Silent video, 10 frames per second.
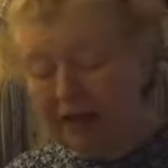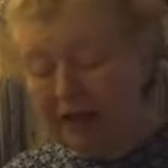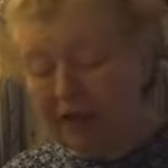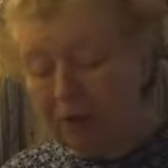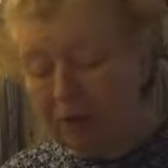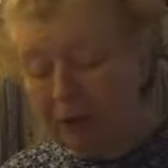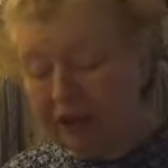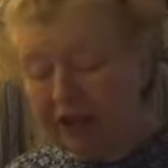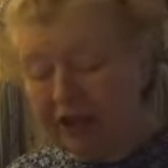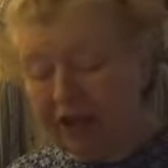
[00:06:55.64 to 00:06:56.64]
They
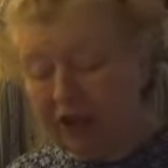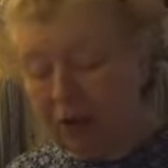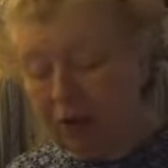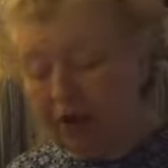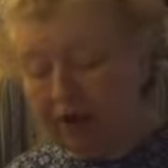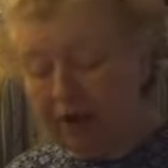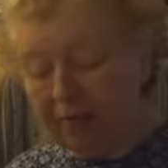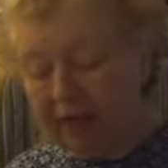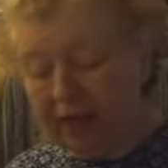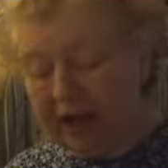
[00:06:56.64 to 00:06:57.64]
wanted to lower
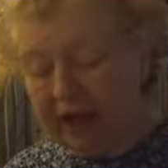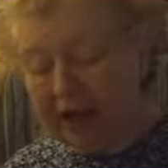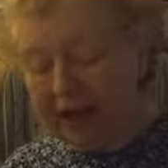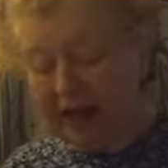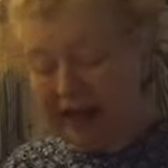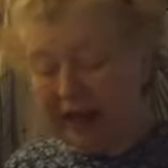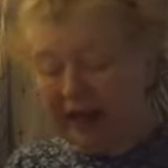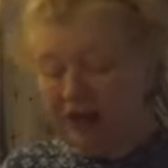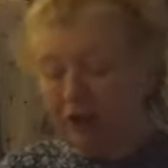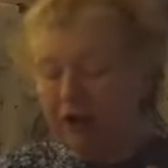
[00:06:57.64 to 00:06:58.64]
him and they
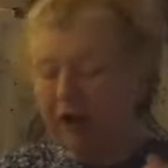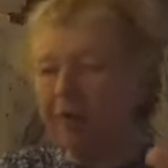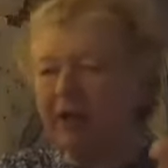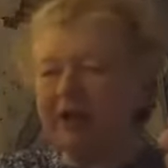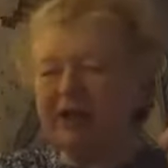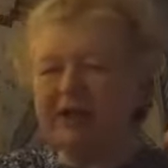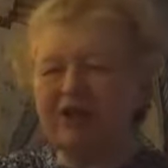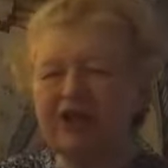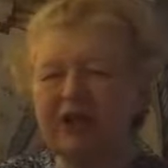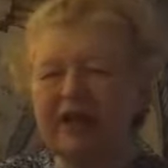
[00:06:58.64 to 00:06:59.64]
took him in
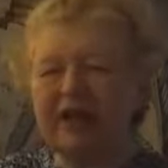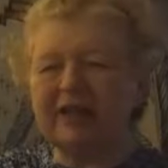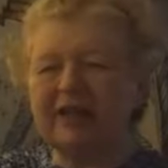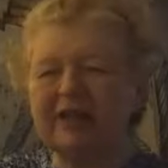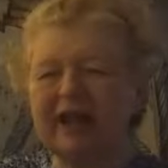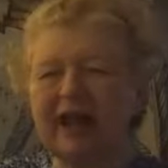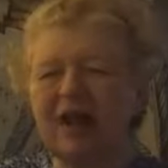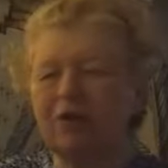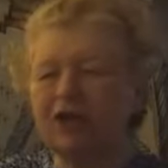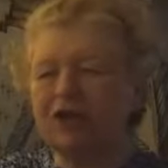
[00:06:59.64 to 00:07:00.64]
his
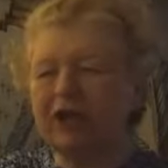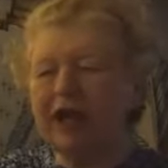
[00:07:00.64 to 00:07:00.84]
couch